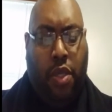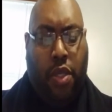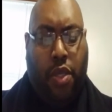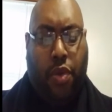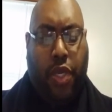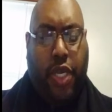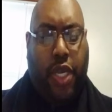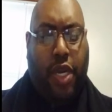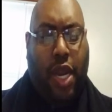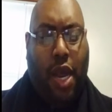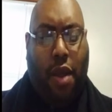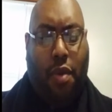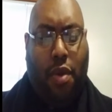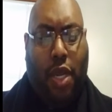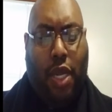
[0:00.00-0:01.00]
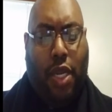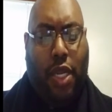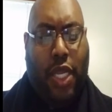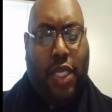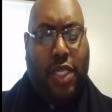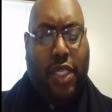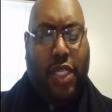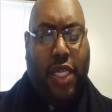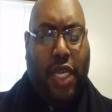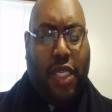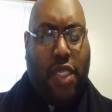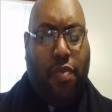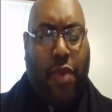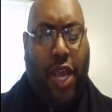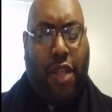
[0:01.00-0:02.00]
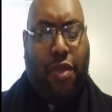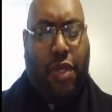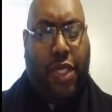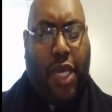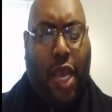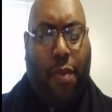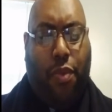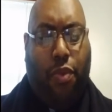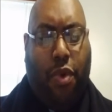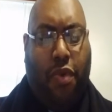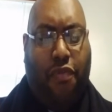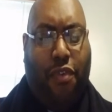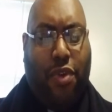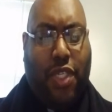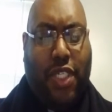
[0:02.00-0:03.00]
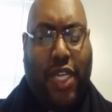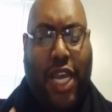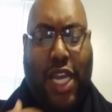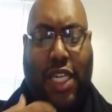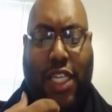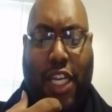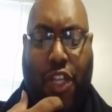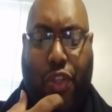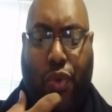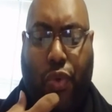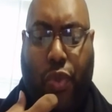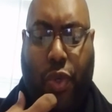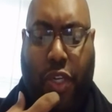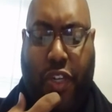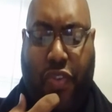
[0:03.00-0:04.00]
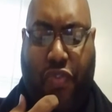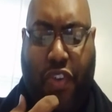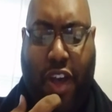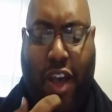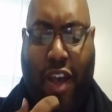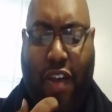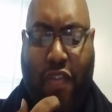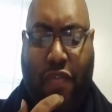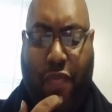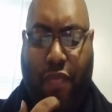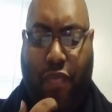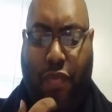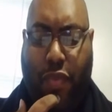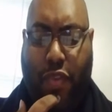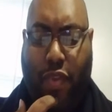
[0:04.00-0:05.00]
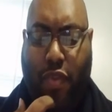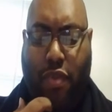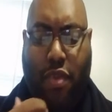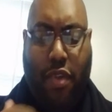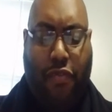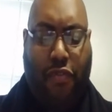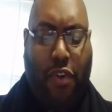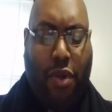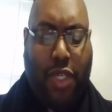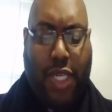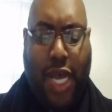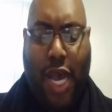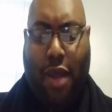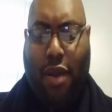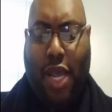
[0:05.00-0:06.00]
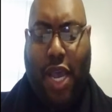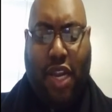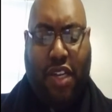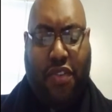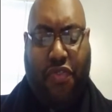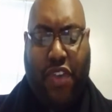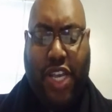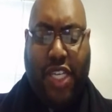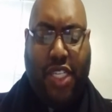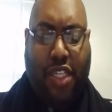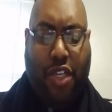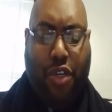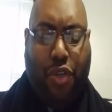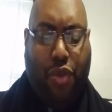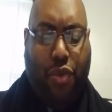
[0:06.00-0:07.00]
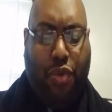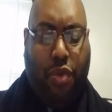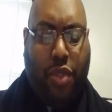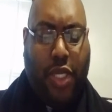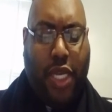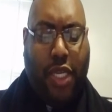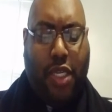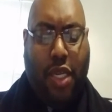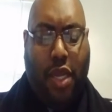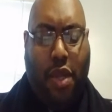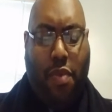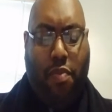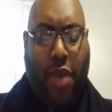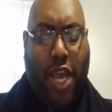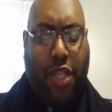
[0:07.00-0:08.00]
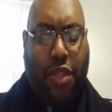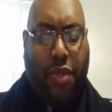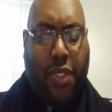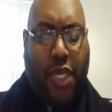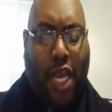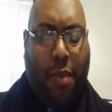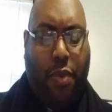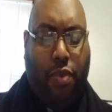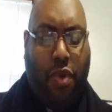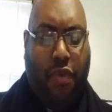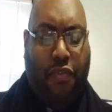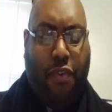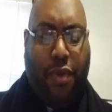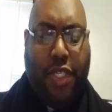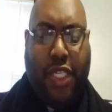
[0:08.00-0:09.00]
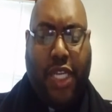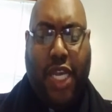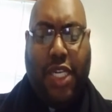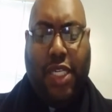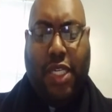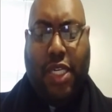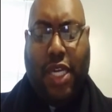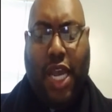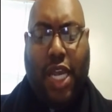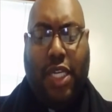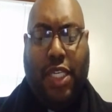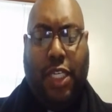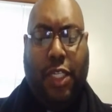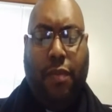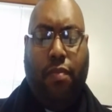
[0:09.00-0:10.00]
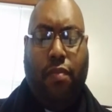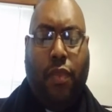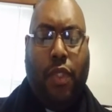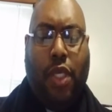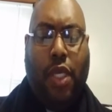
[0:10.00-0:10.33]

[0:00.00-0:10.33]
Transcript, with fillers: So again, our uh, lesson text is Matthew chapter 1, verses 18 through 25. The first outline is facing the news. That's Matthew chapter 1, verses 18 and 19.